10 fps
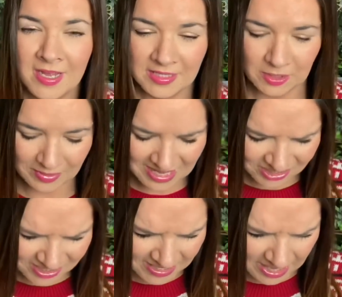So I
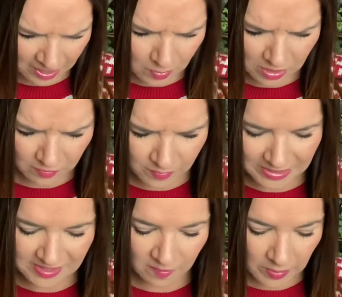actually did get quite a lot for
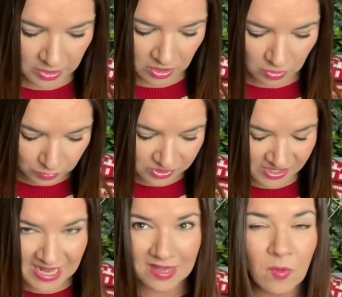myself. You'll
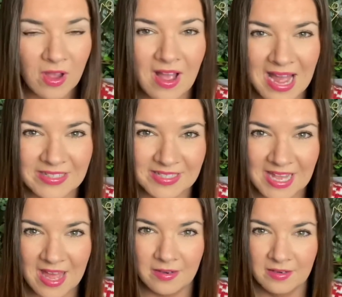see why I had to
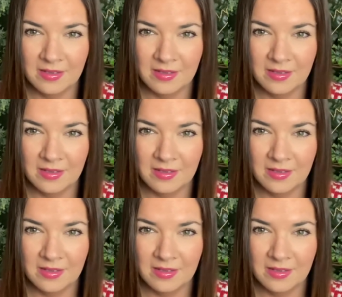get